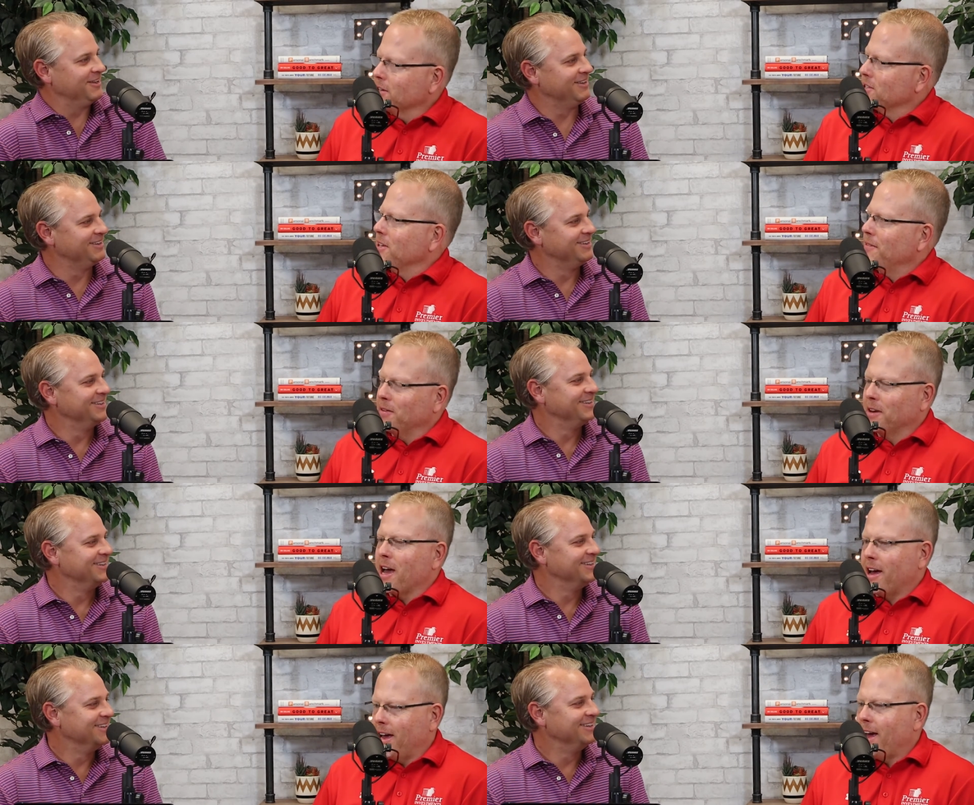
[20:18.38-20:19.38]
Speaker 1: years that
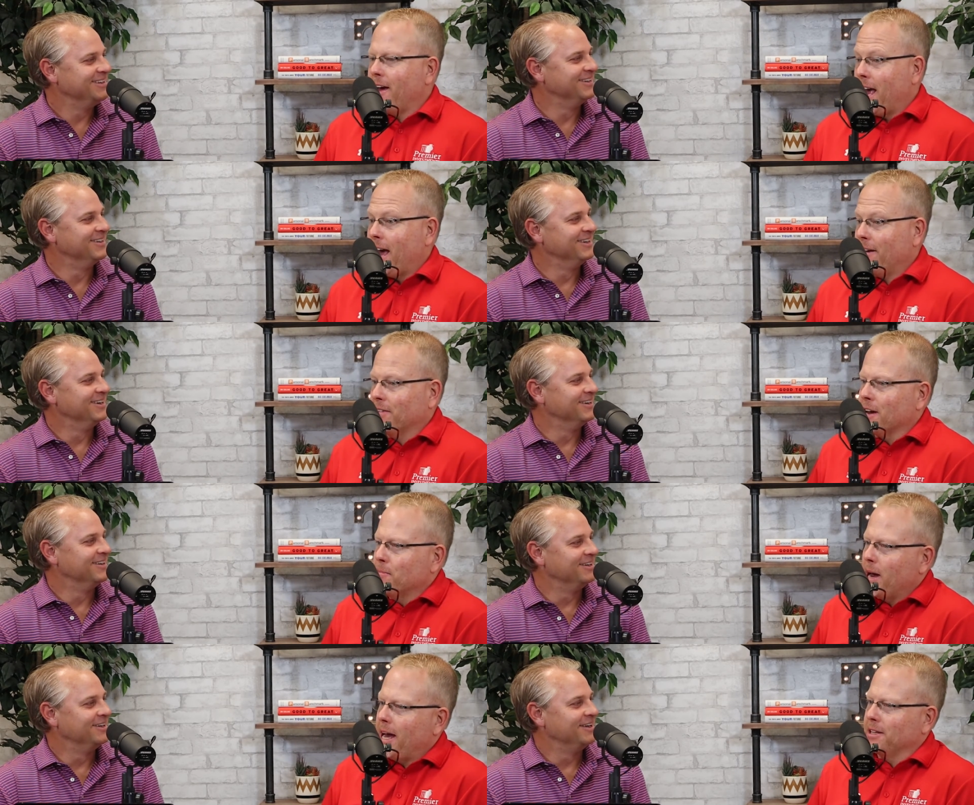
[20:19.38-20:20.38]
have, have
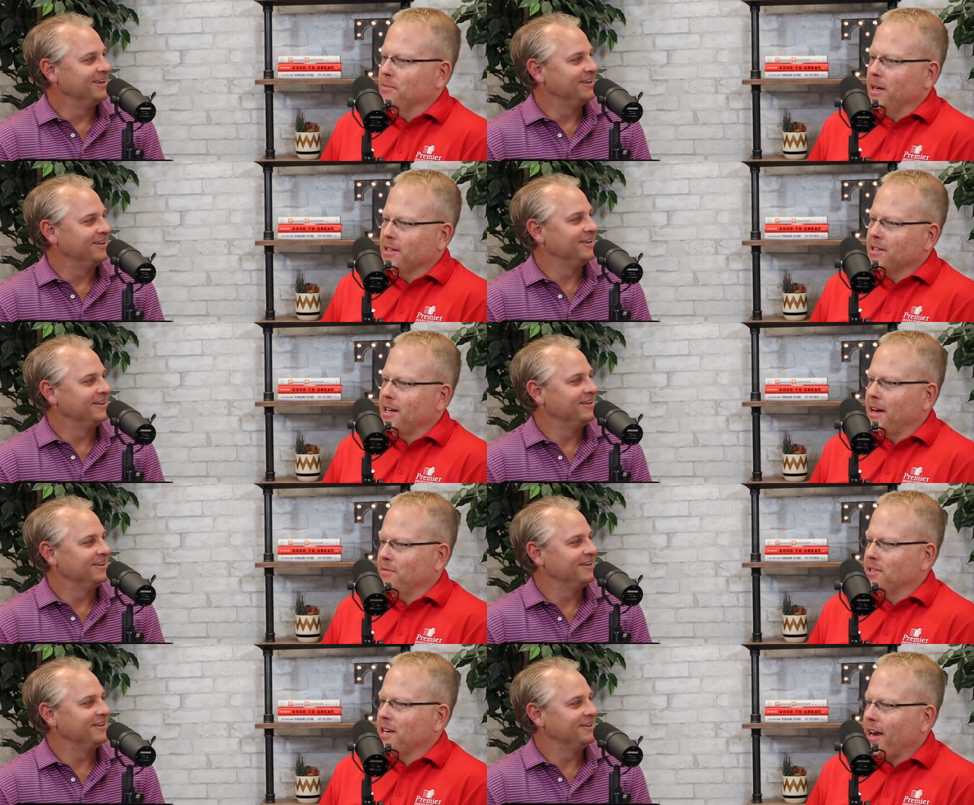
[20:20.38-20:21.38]
come back to me and said
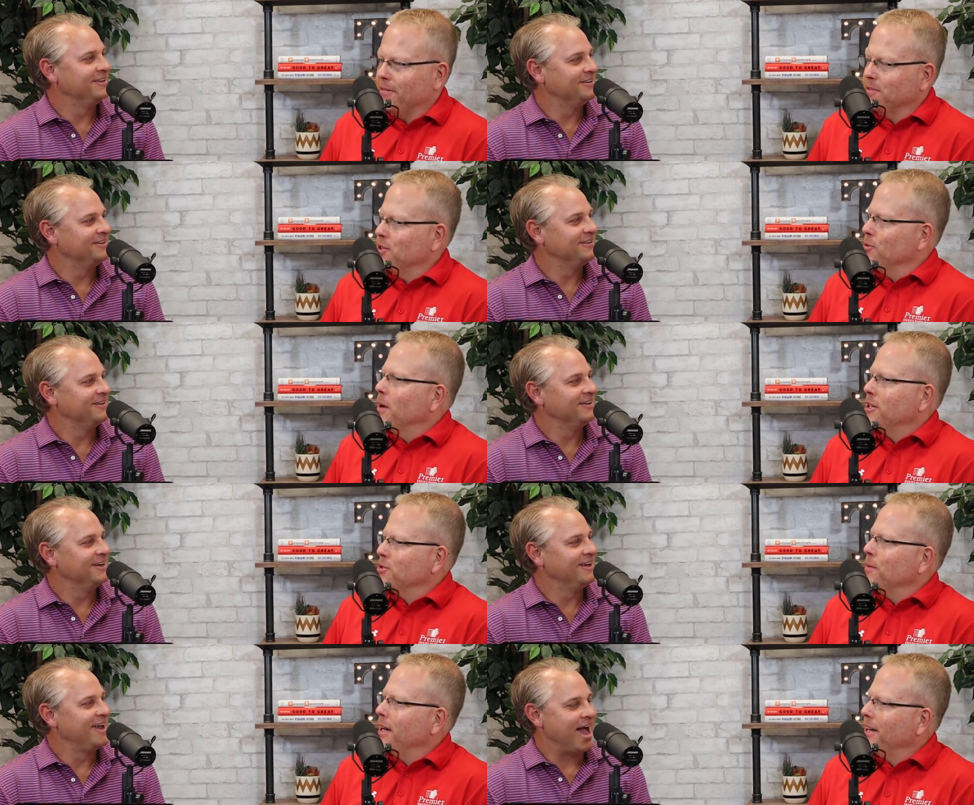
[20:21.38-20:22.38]
I've saved too
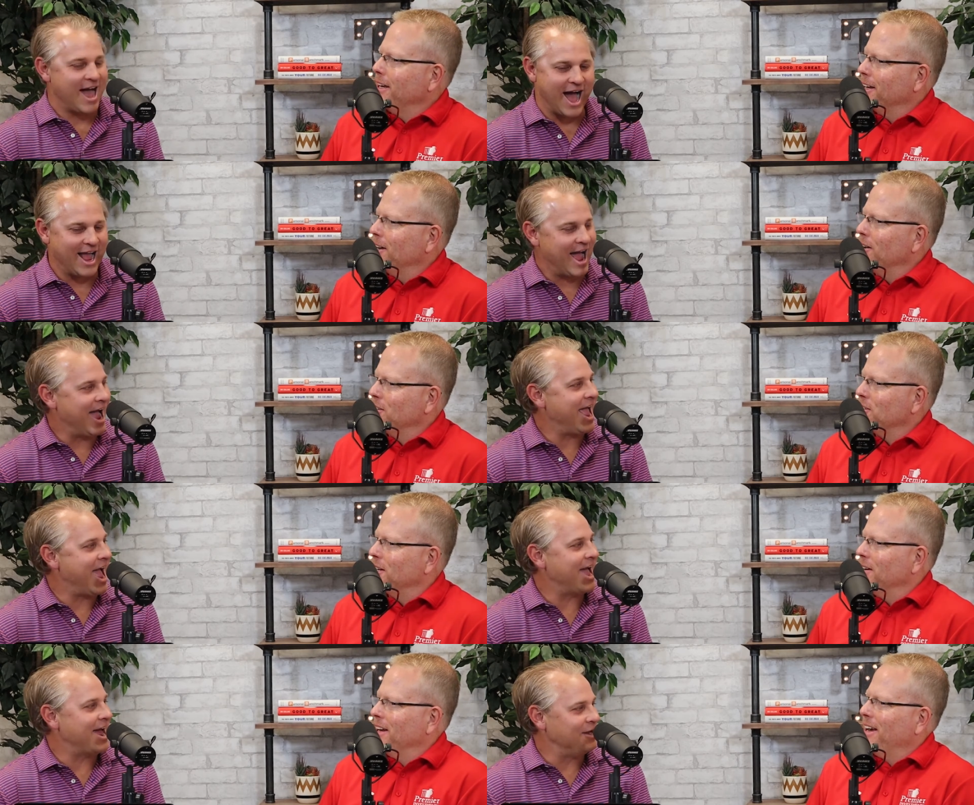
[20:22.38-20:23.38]
much money. You know, I
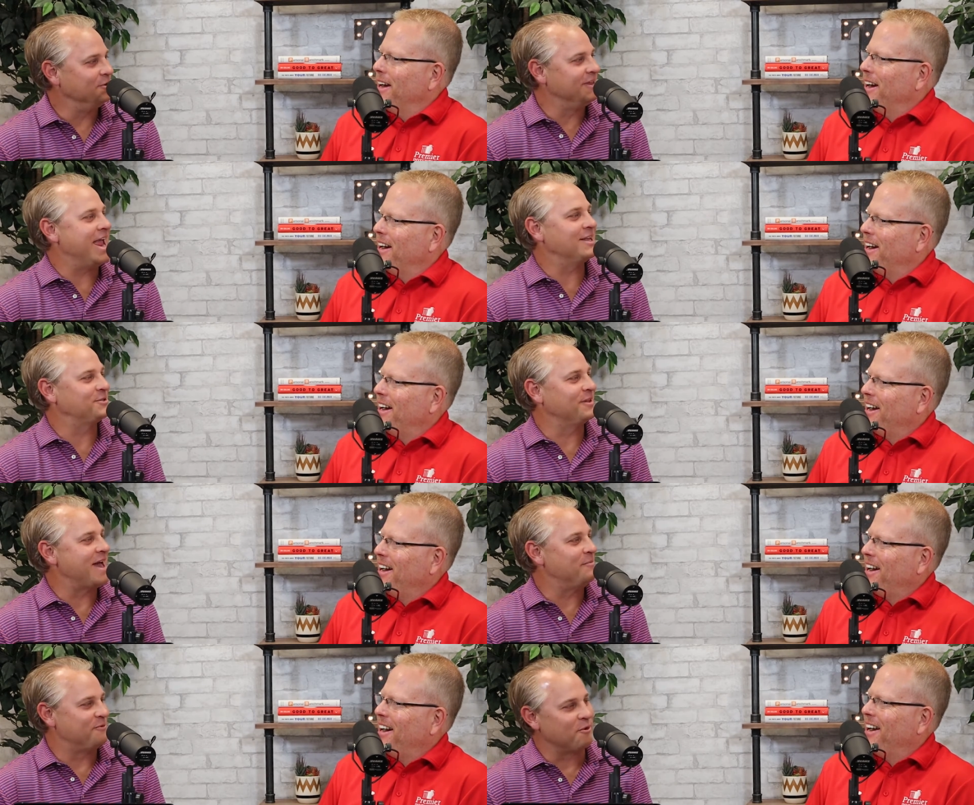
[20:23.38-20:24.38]
I, I knew the answer to
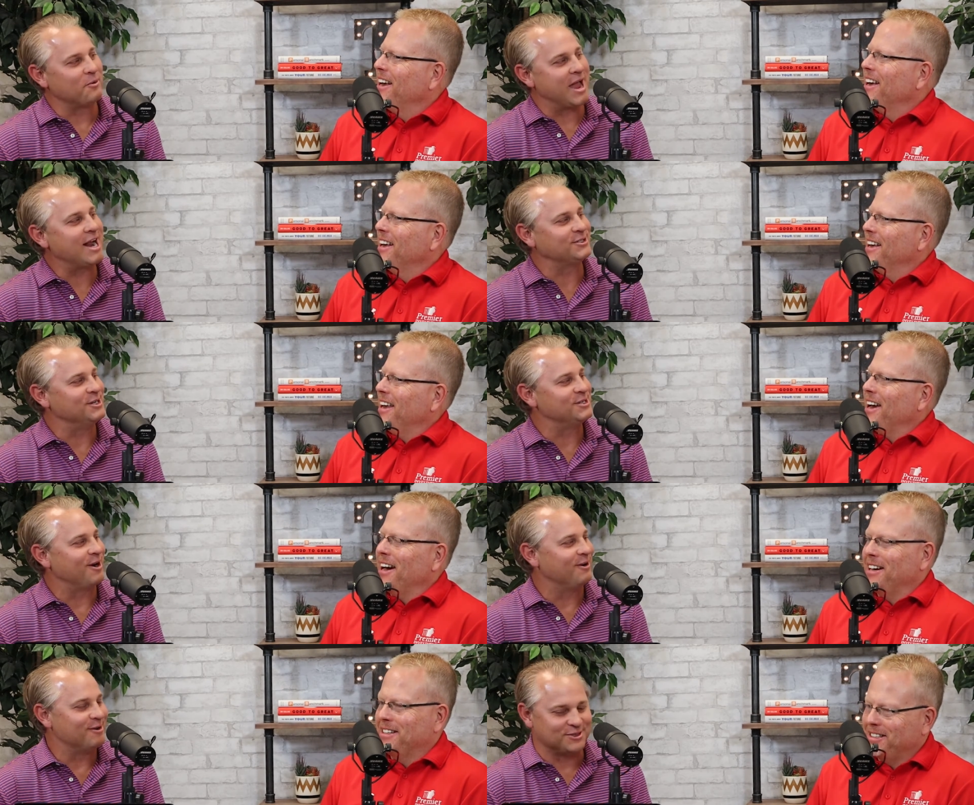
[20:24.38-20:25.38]
Speaker 2: that before we actually yeah.
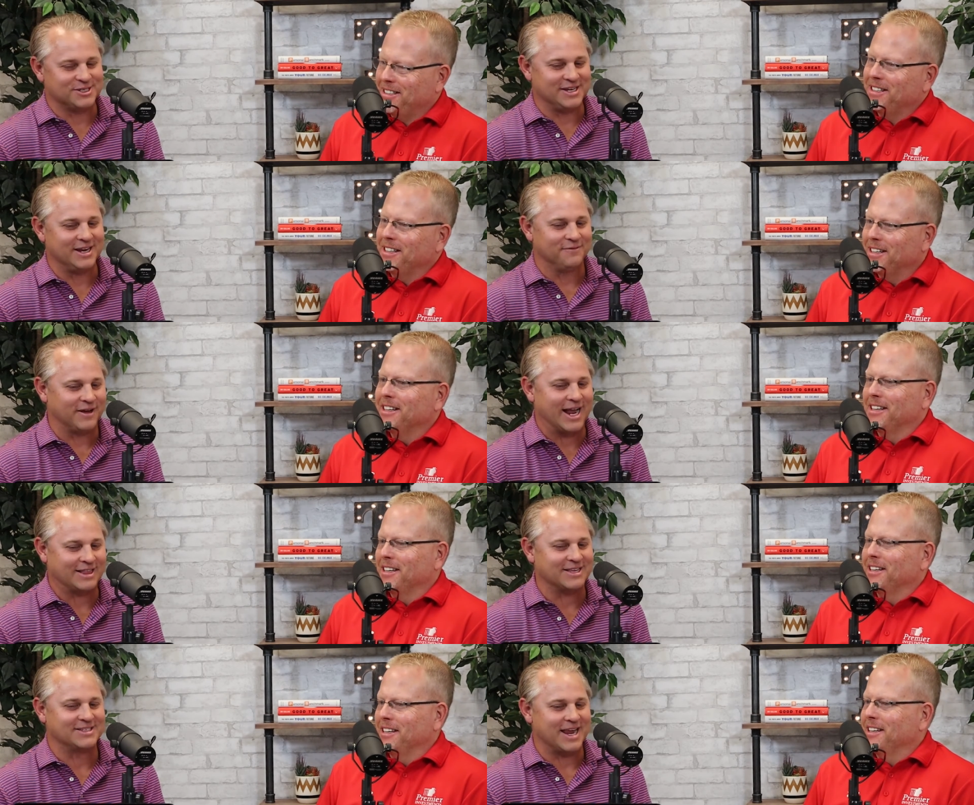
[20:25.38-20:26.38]
started. I was just seeing if I
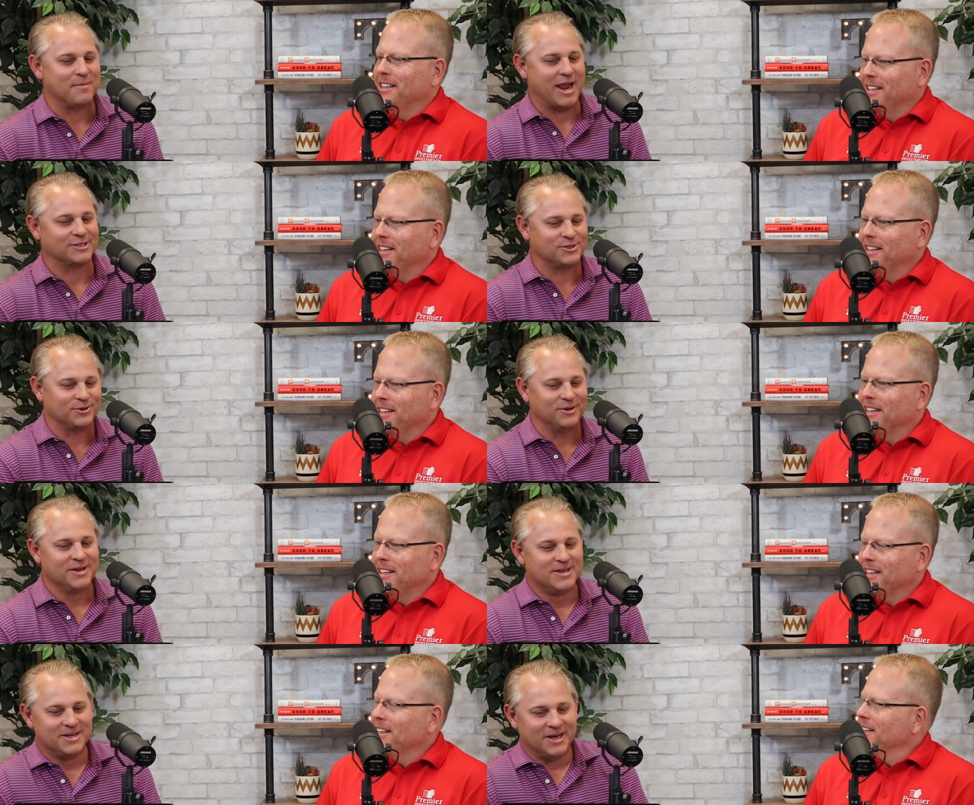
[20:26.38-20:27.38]
got the same answer.
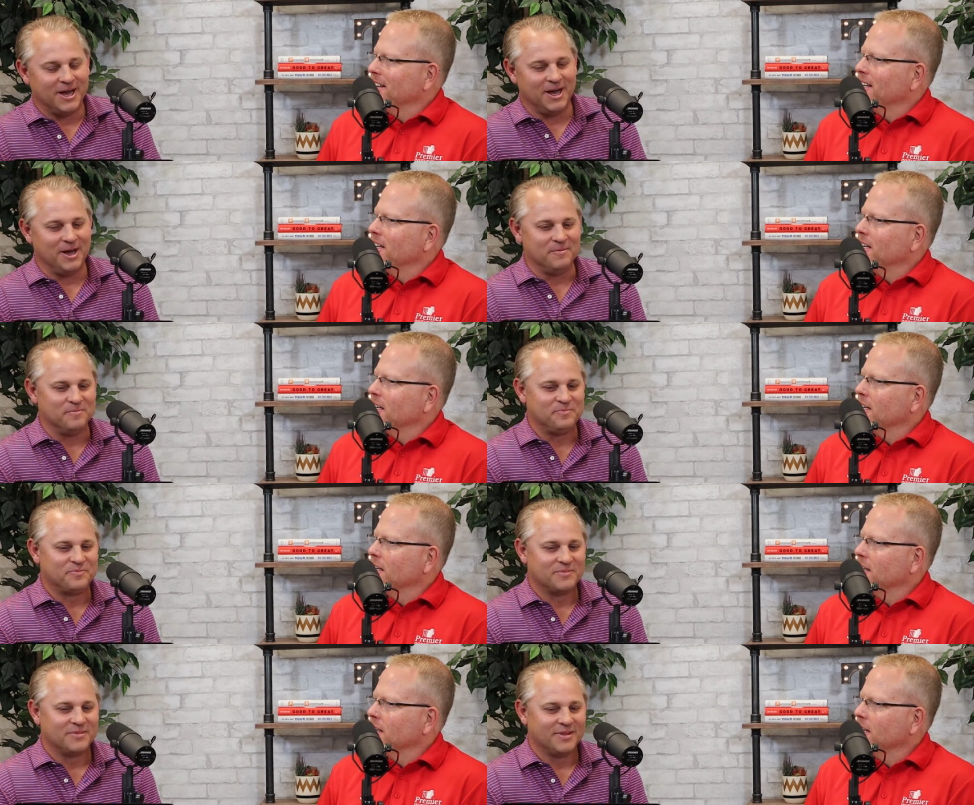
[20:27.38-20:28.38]
Um,
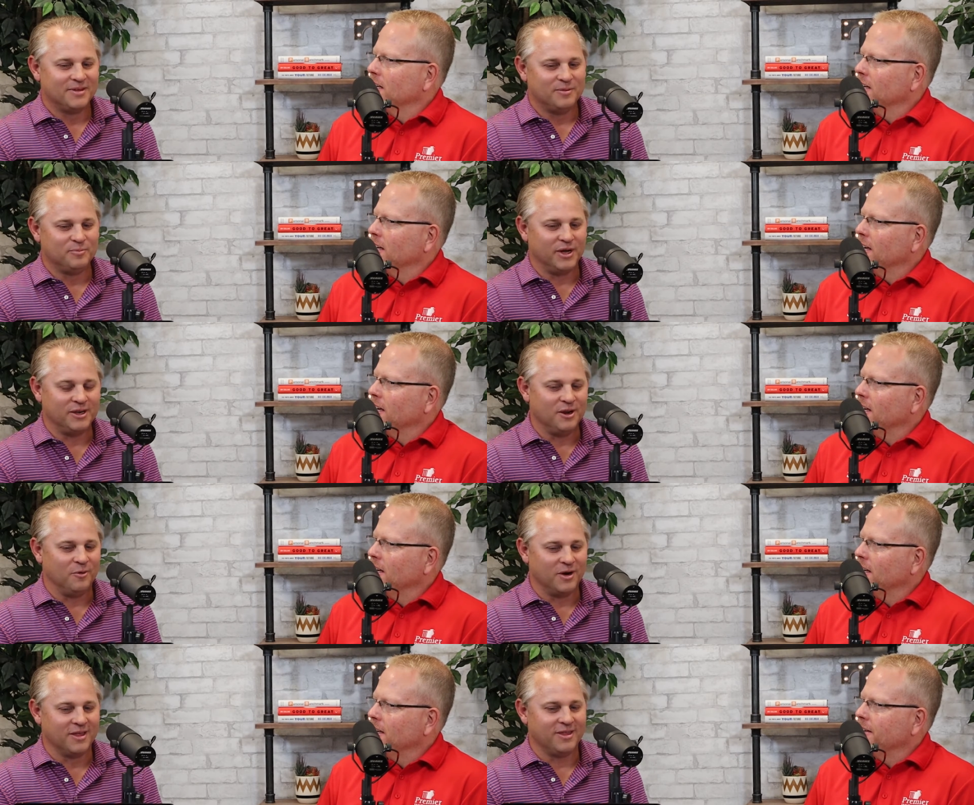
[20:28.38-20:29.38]
but you know,
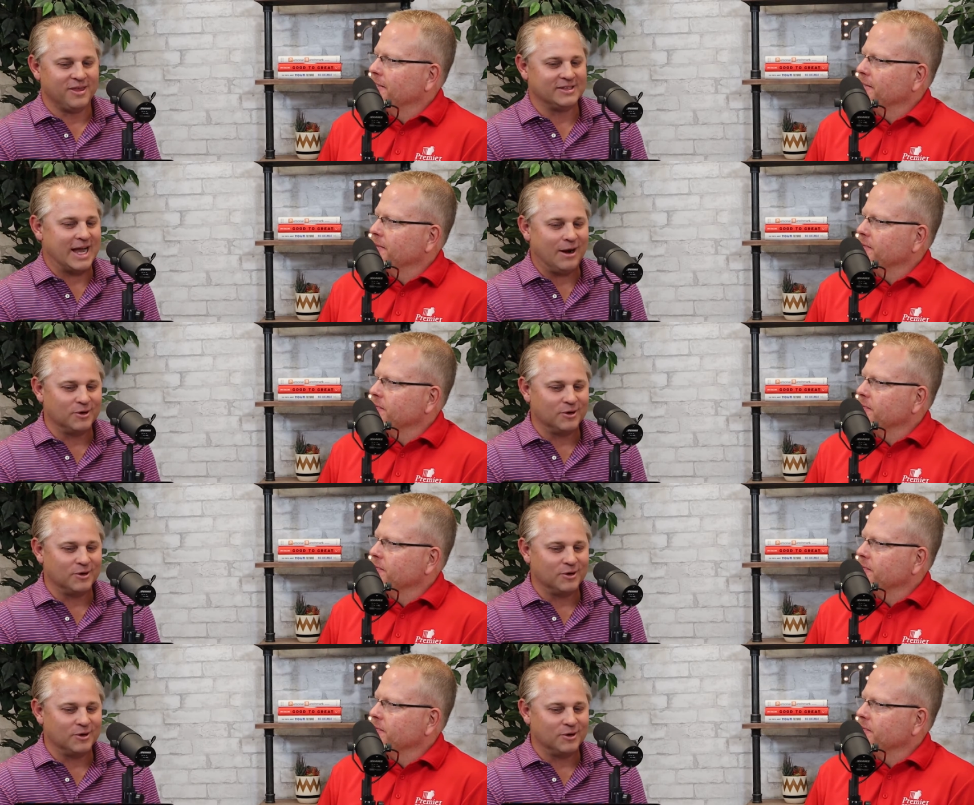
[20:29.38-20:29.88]
one of the things I